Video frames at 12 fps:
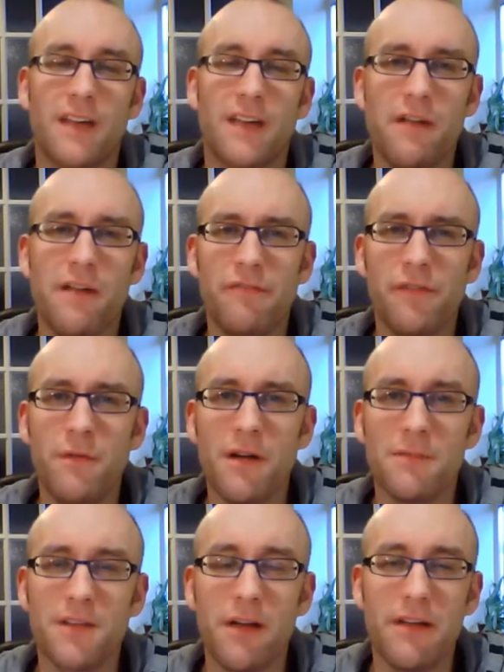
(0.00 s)
Hi, I'm Phil.
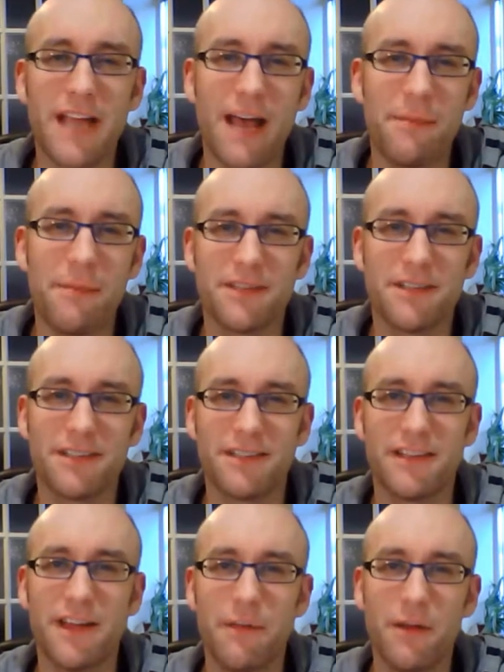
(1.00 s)
Welcome to Holy Habitus, and
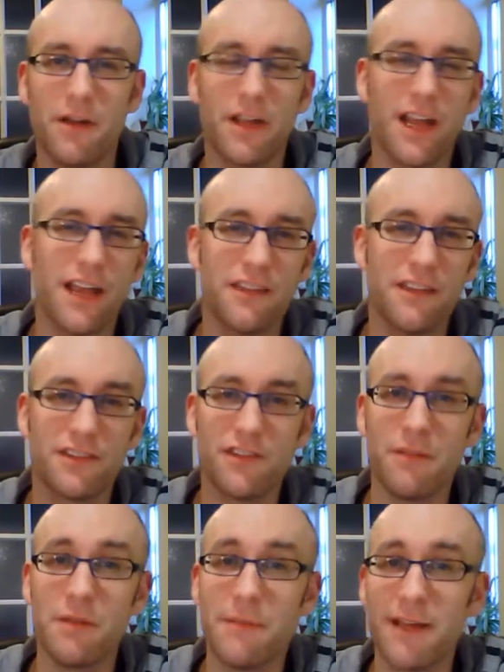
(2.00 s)
today we're looking at the
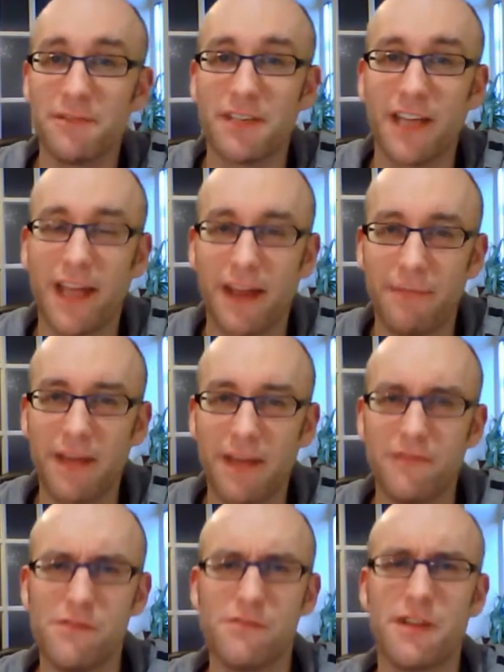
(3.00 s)
Sermon on the Mount again.
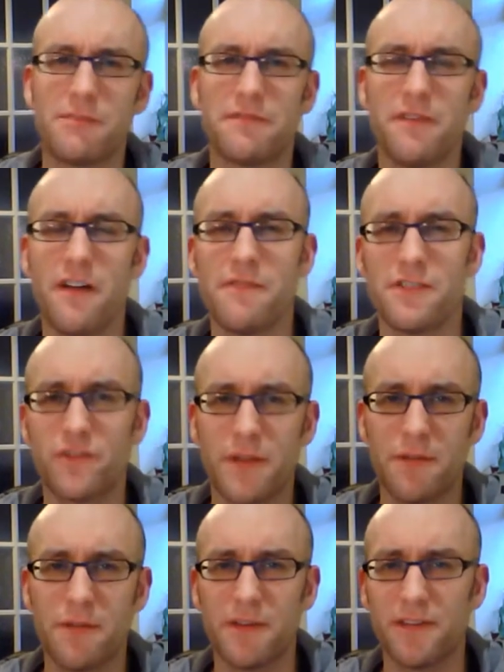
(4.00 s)
Matthew chapter 5, verse
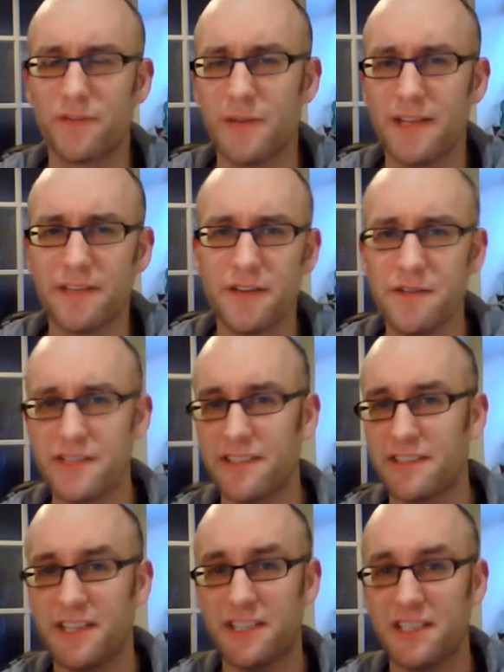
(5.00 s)
21 to 22.
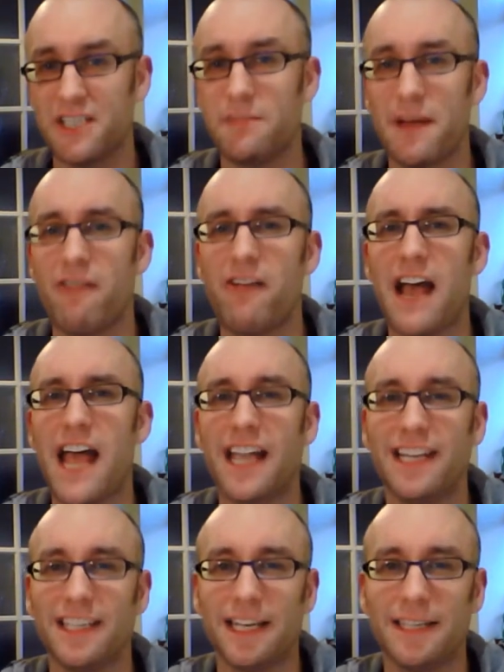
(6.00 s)
Jesus teaches about
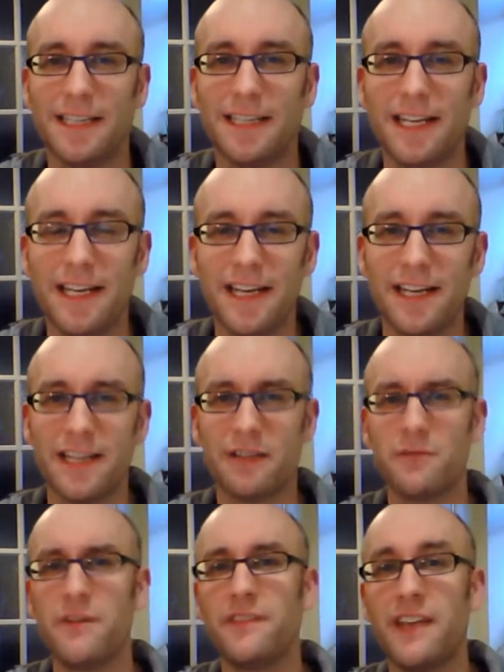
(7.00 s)
anger. Now,
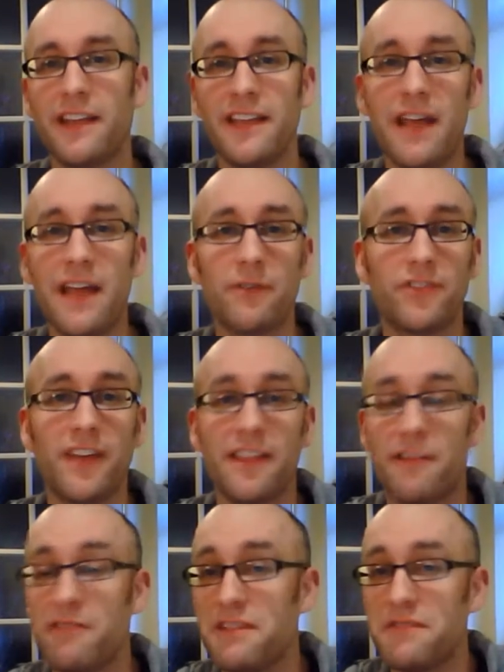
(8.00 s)
it's worth saying at the outset,
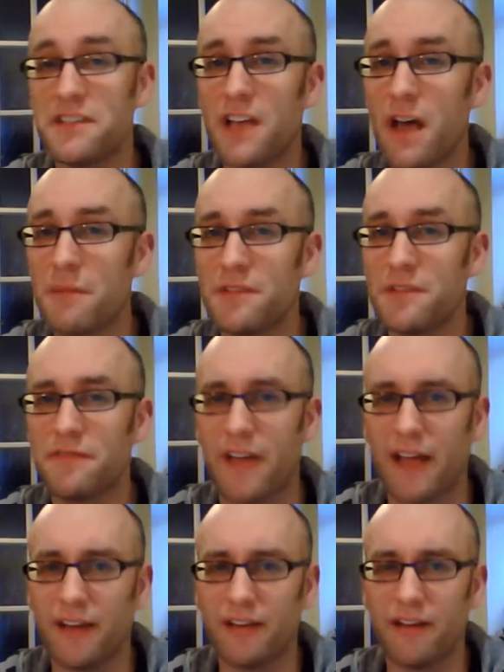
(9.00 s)
there are different types of
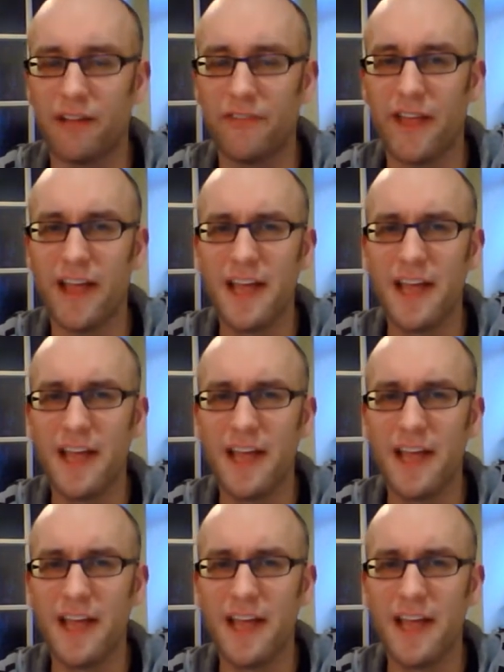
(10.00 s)
anger, aren't there?